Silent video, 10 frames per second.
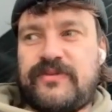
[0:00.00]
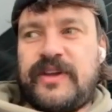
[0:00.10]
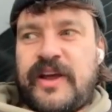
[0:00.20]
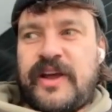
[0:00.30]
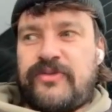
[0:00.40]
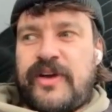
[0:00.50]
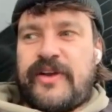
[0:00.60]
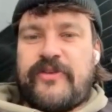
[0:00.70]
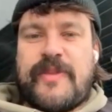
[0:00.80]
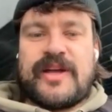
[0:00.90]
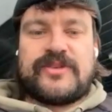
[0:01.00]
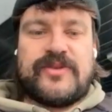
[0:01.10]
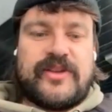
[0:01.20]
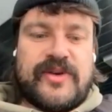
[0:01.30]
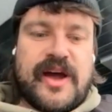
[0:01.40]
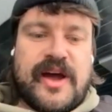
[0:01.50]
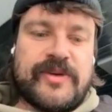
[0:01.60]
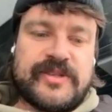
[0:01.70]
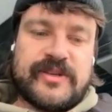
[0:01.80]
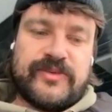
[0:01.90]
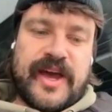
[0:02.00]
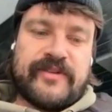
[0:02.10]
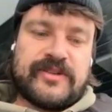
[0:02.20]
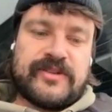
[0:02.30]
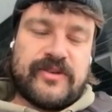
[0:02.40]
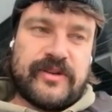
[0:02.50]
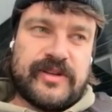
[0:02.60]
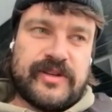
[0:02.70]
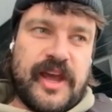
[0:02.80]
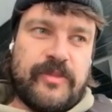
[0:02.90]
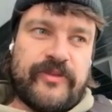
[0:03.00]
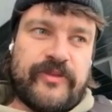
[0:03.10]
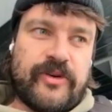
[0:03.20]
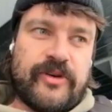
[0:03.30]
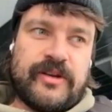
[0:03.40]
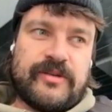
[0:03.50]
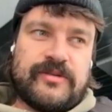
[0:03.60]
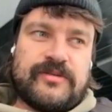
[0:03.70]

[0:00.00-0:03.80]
3 to 4 months, we're doing numbers that we haven't sort of hit before, and